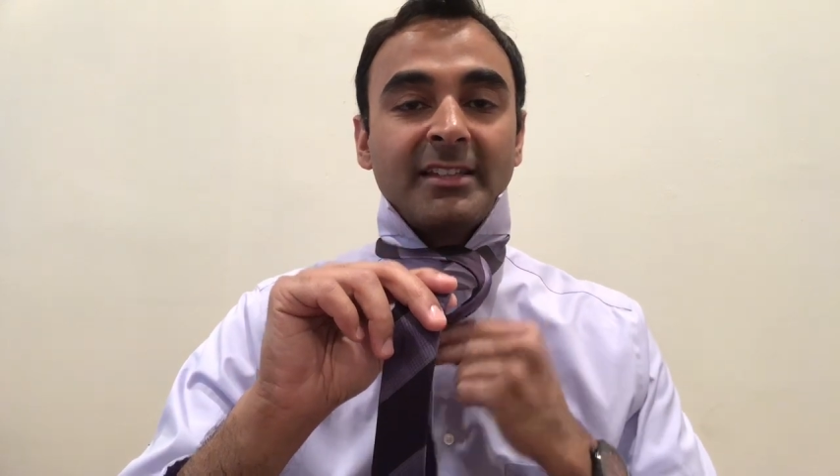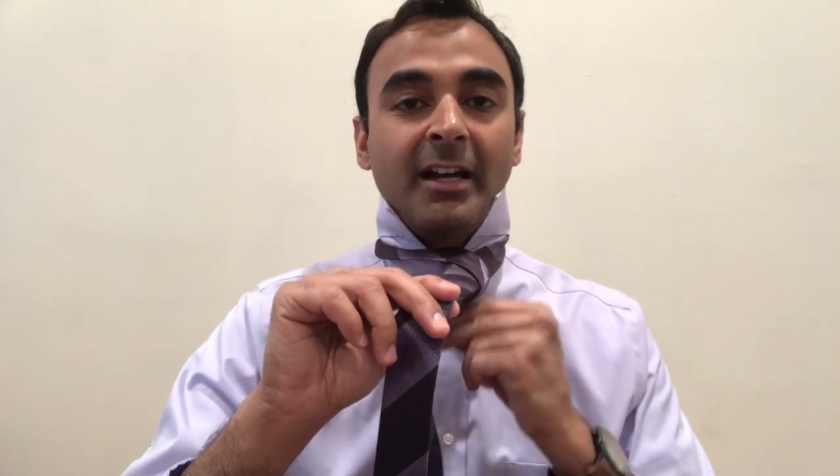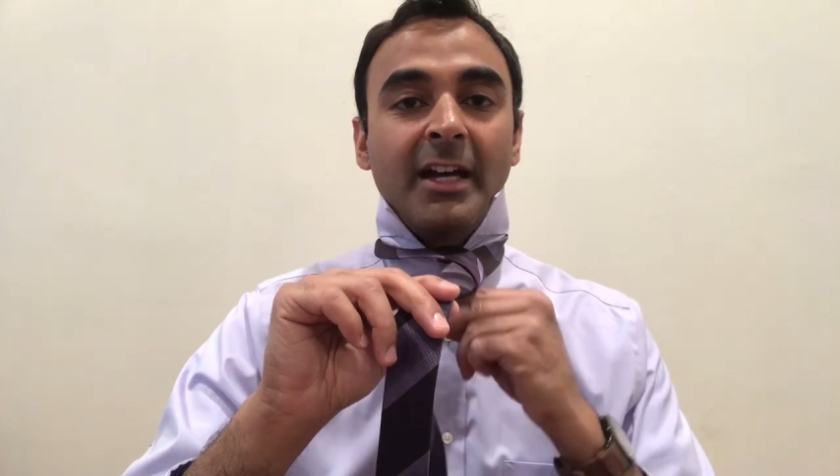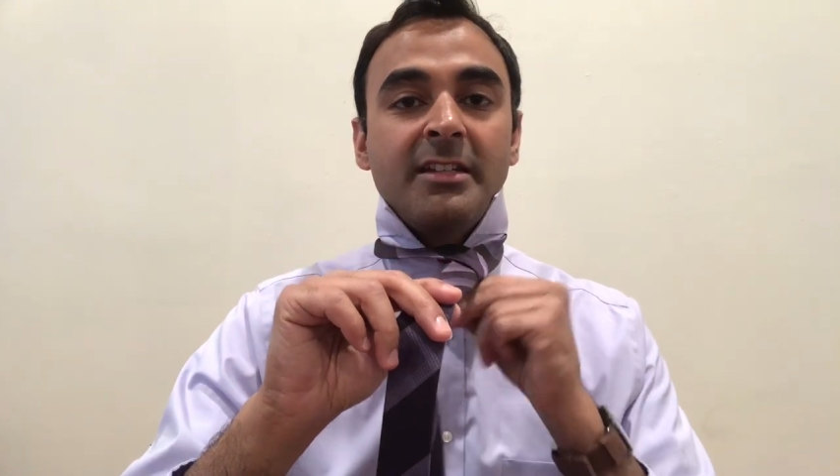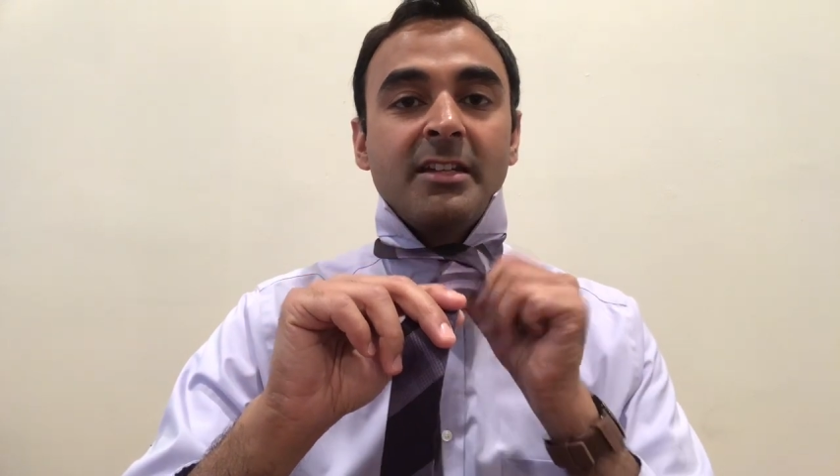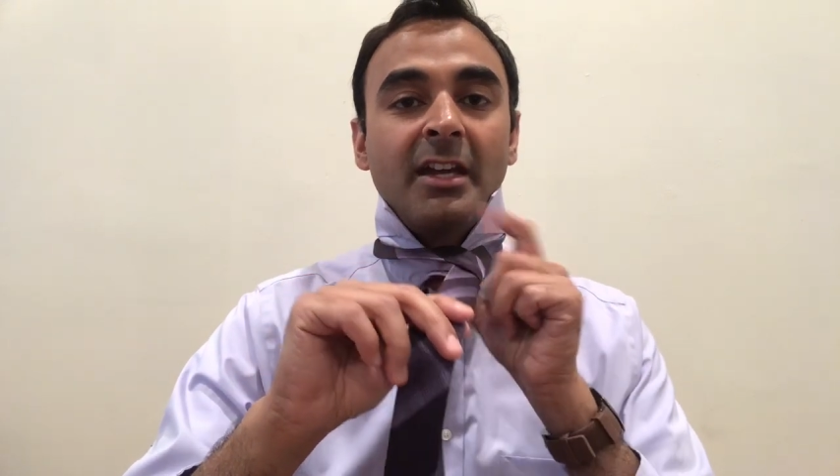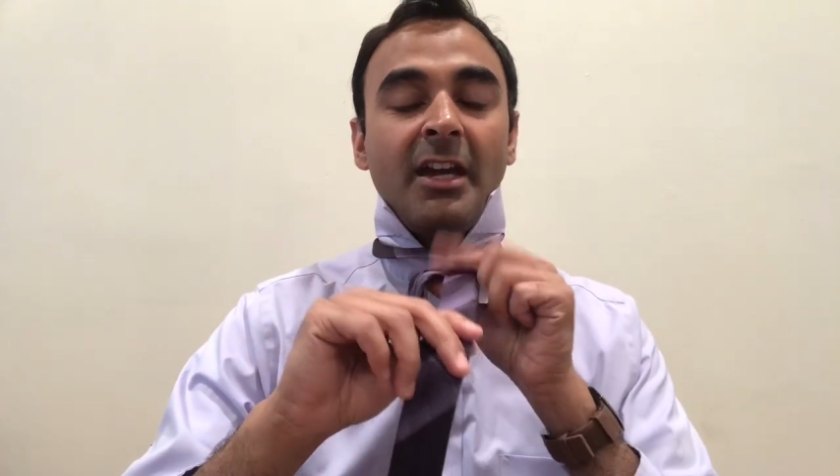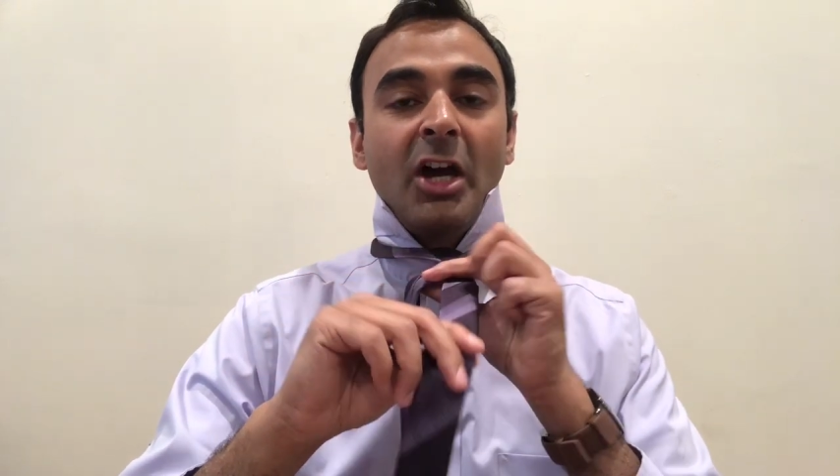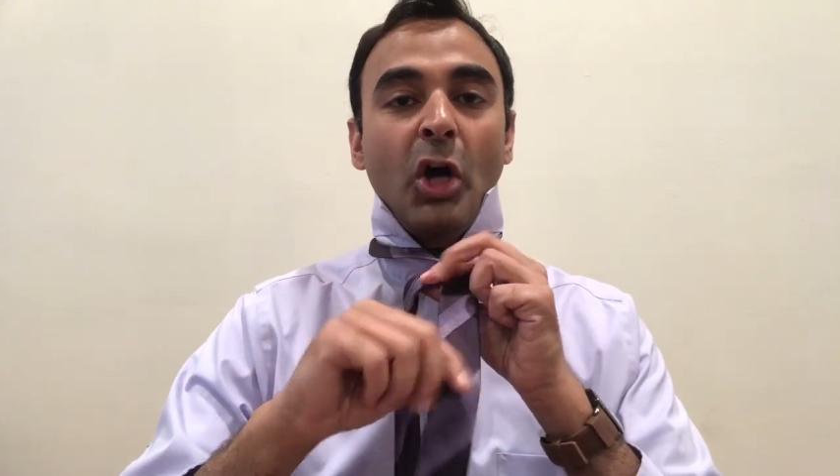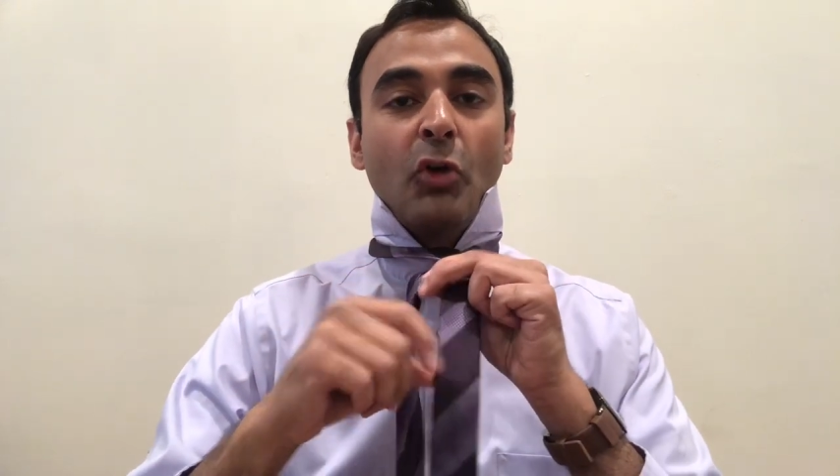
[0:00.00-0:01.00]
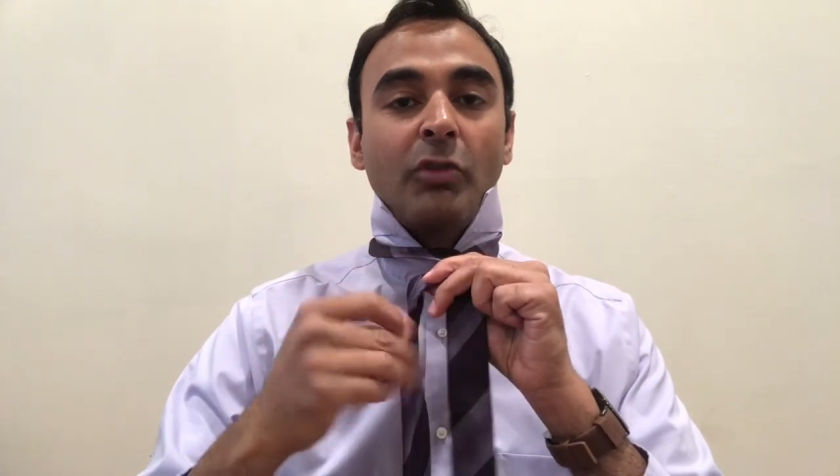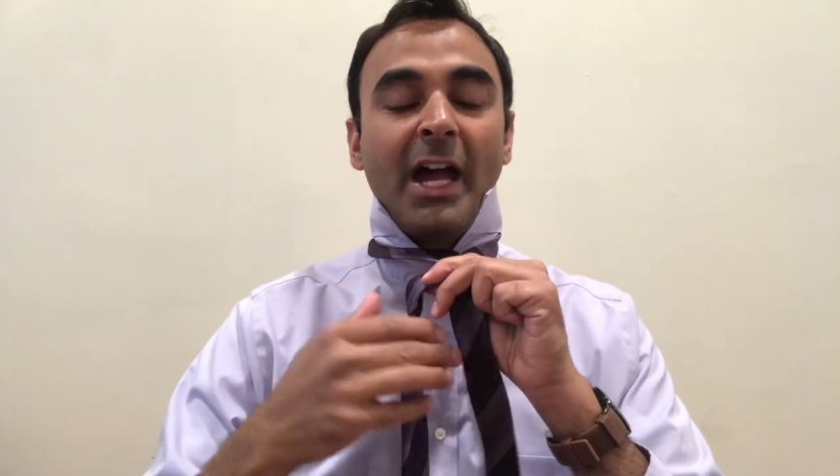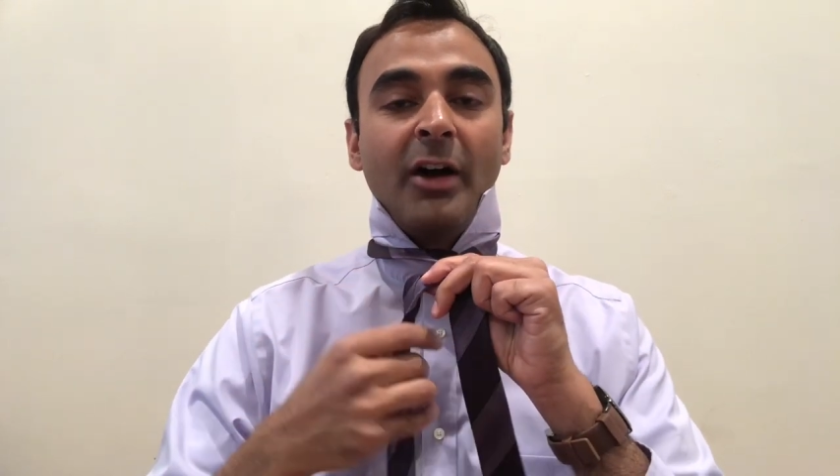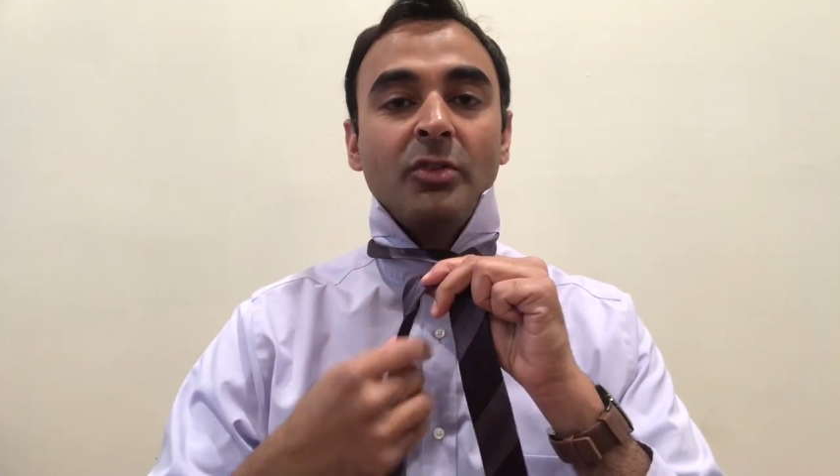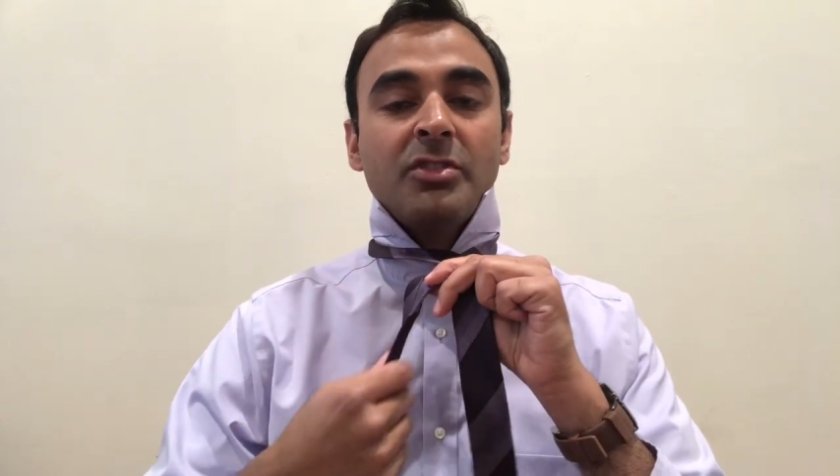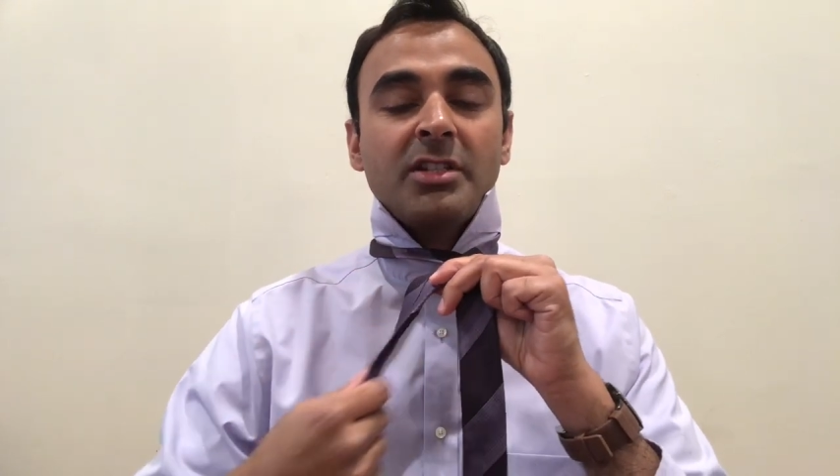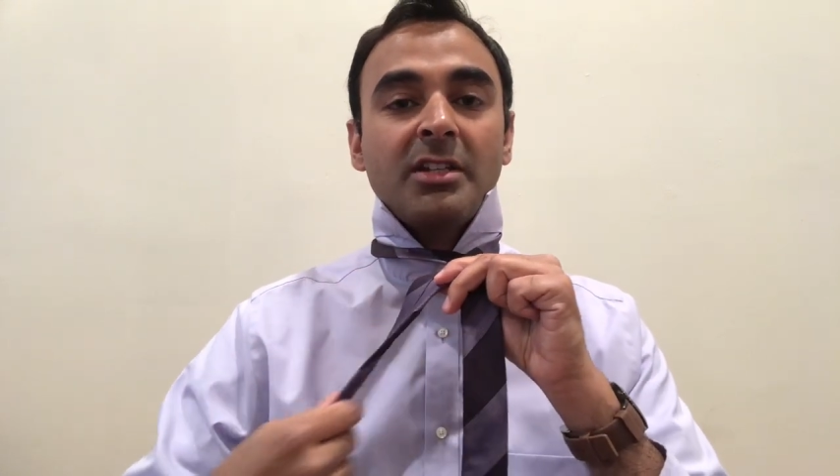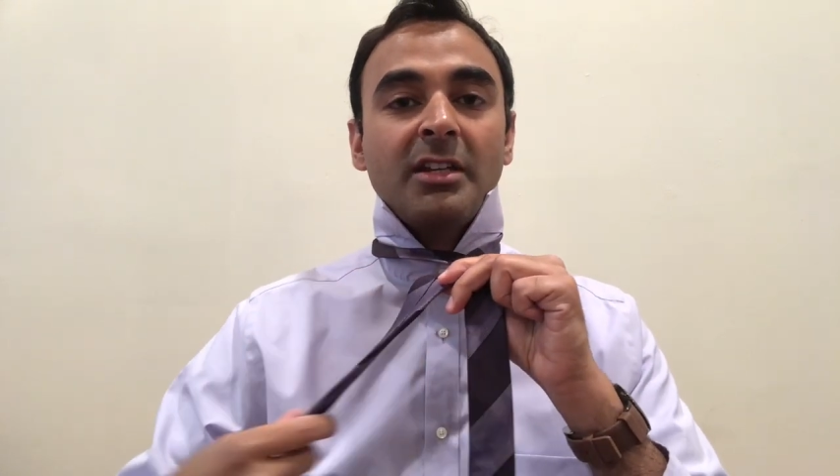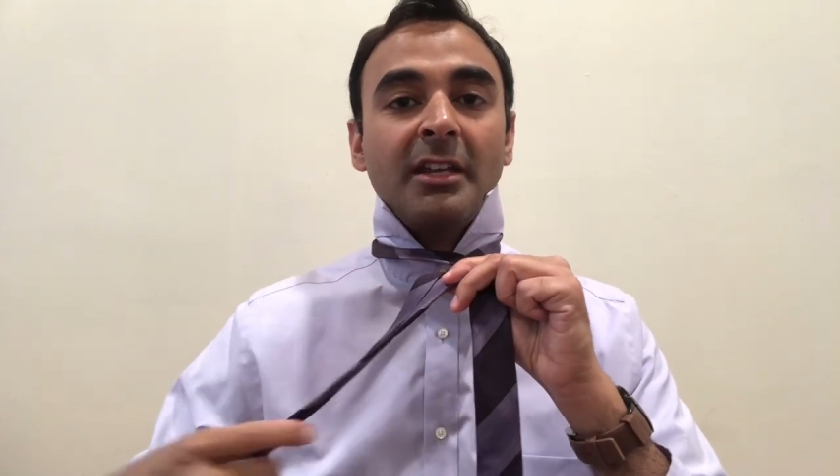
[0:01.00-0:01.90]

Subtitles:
side, around,